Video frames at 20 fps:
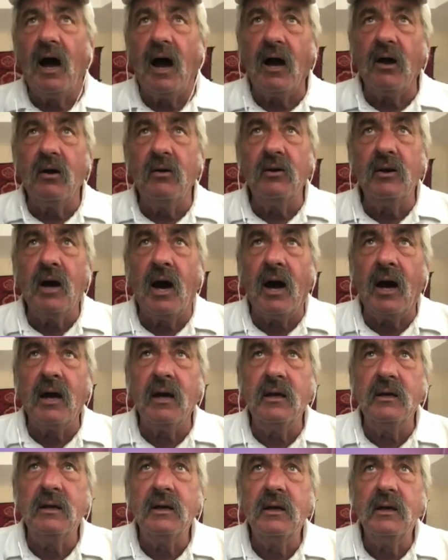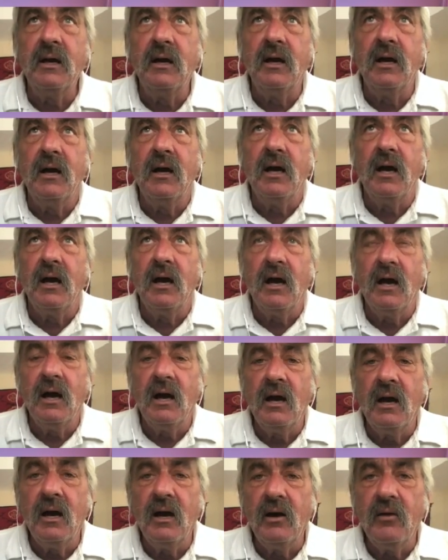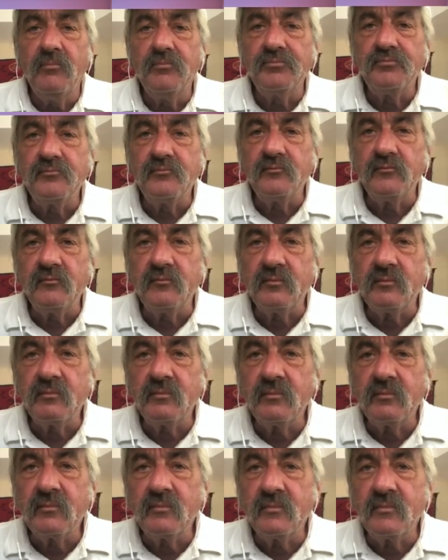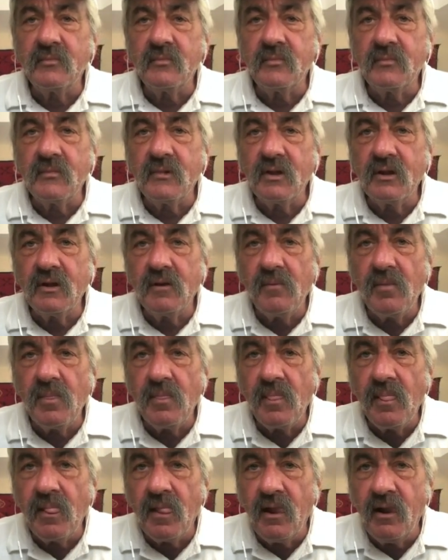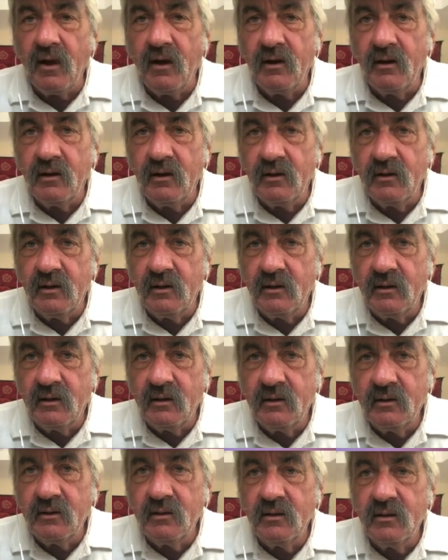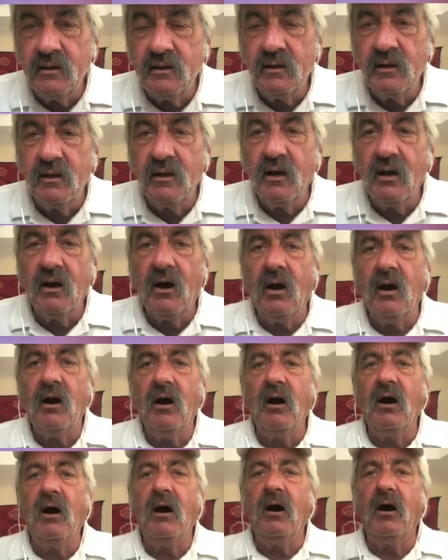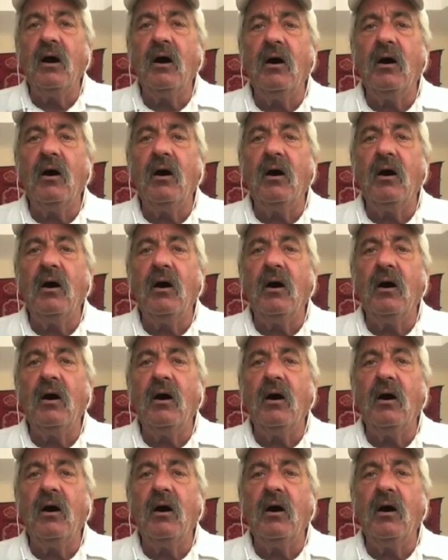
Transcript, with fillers: I love the ash and the disc eating out of it alone are great stories that I haven't heard. So this is great. I love it.